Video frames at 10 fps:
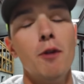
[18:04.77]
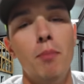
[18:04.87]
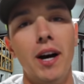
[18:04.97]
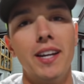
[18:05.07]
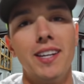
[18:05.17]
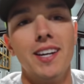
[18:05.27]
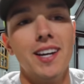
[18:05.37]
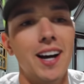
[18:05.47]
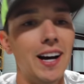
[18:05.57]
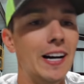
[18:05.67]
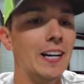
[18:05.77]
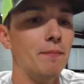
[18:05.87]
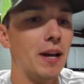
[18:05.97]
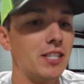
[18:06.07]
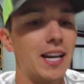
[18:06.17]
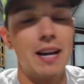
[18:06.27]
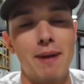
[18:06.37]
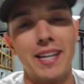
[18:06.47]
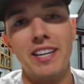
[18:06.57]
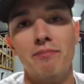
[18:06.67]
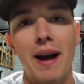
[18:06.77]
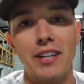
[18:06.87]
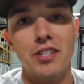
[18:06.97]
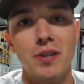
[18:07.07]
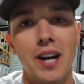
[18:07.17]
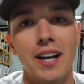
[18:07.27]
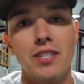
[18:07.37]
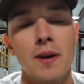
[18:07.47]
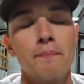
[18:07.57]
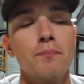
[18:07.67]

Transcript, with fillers: But um, that's kind of my gift back to you guys.